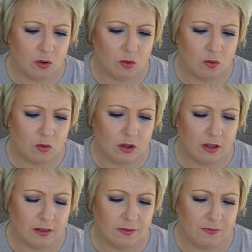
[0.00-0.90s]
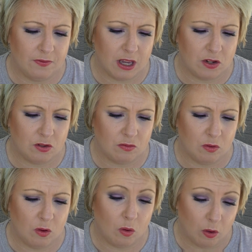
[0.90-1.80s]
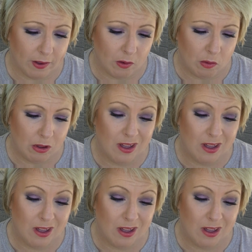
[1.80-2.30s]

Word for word: or the facial oil.